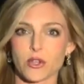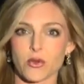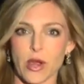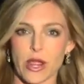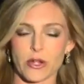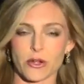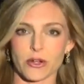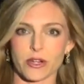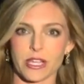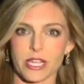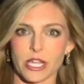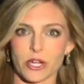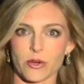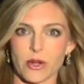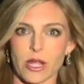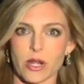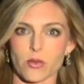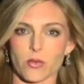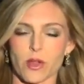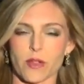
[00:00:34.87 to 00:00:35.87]
grader here
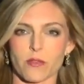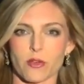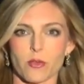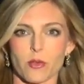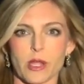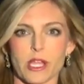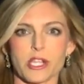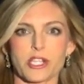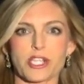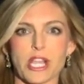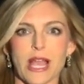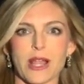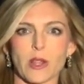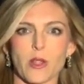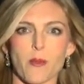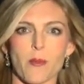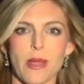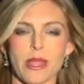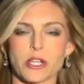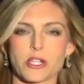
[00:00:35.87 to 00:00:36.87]
at River Ridge
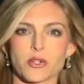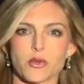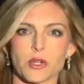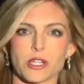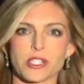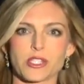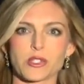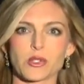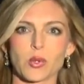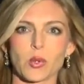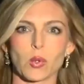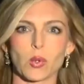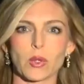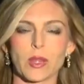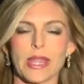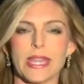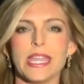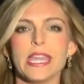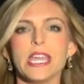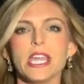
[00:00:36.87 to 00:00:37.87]
Elementary School,
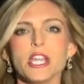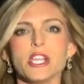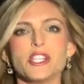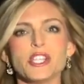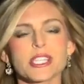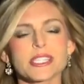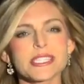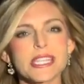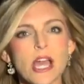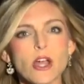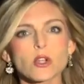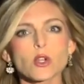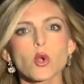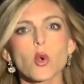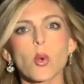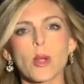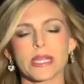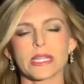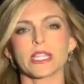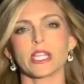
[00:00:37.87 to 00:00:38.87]
and just down
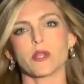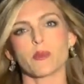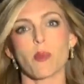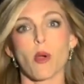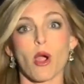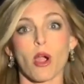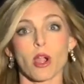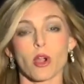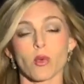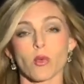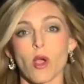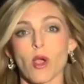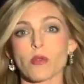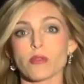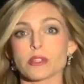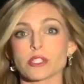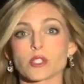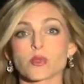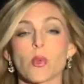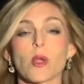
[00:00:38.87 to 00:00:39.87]
Quinlan Park Road
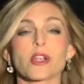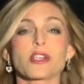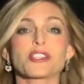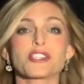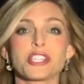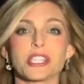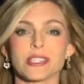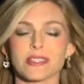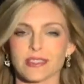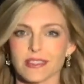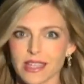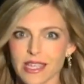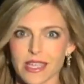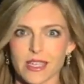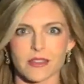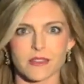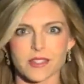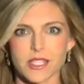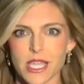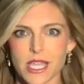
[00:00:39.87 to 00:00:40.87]
is where she
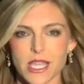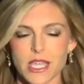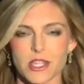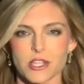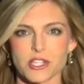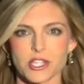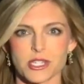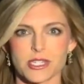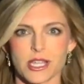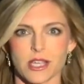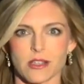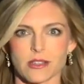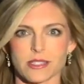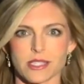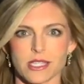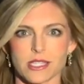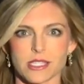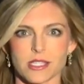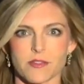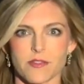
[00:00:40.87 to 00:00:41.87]
lives. She tells
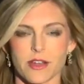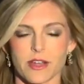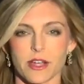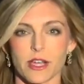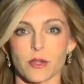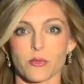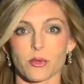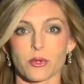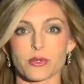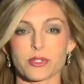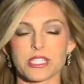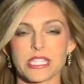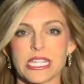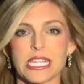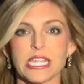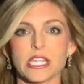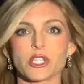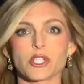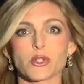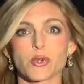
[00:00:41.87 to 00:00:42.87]
us a very
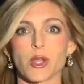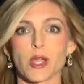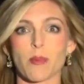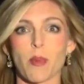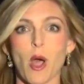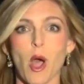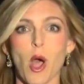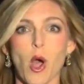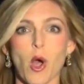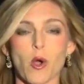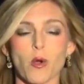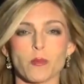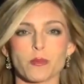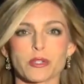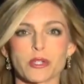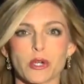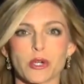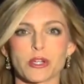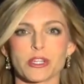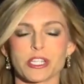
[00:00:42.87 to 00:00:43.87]
routine trip home
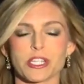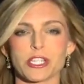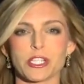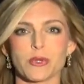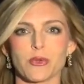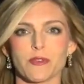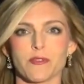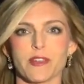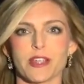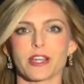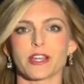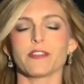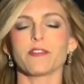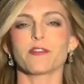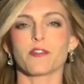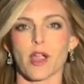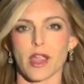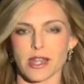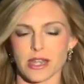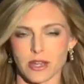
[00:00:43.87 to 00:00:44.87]
turned into a very
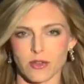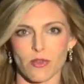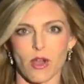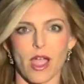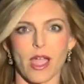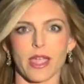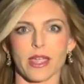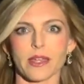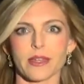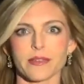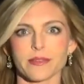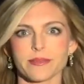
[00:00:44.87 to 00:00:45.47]
frightening ride.